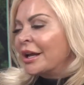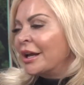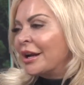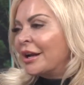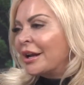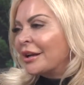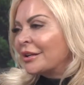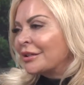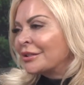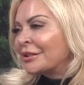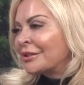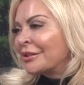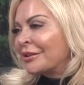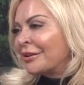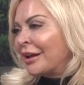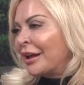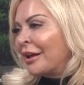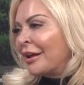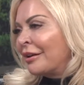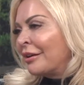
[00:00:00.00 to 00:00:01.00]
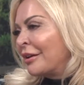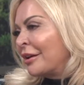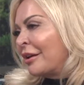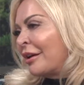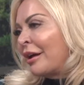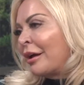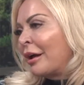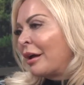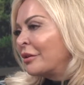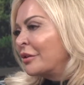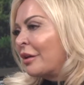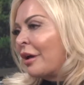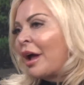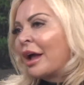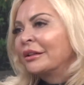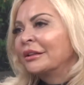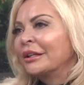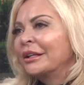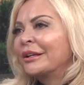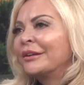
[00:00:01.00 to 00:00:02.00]
headaches. I
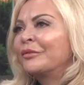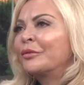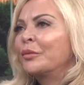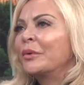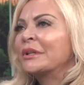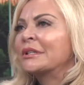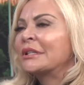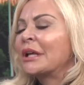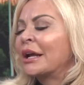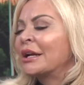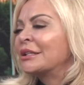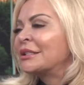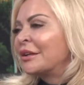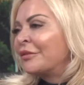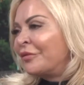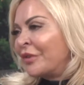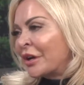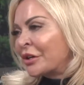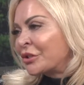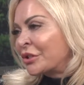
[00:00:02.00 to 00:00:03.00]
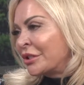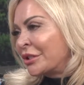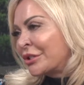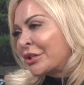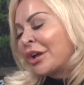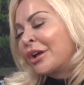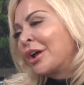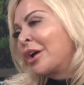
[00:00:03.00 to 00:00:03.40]
lived with sinus infections